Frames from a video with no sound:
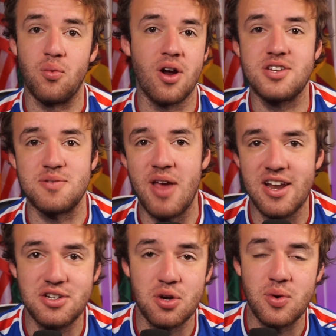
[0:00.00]
worst
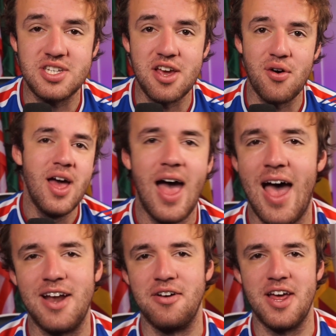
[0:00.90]
manager would do,
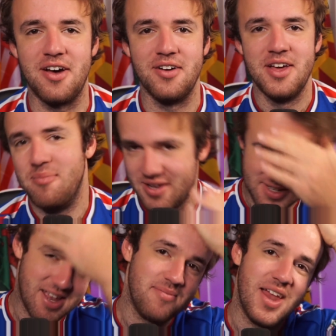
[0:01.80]
I don't know
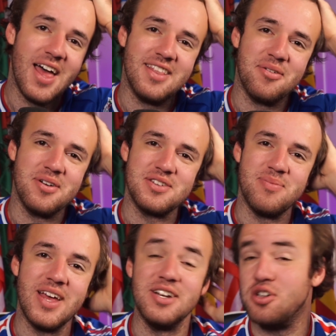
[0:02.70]
because I'm not the worst
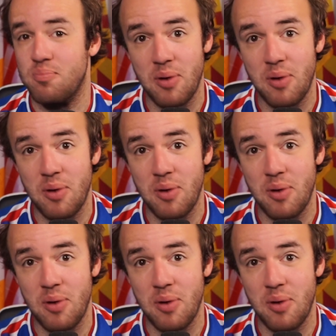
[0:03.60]
manager.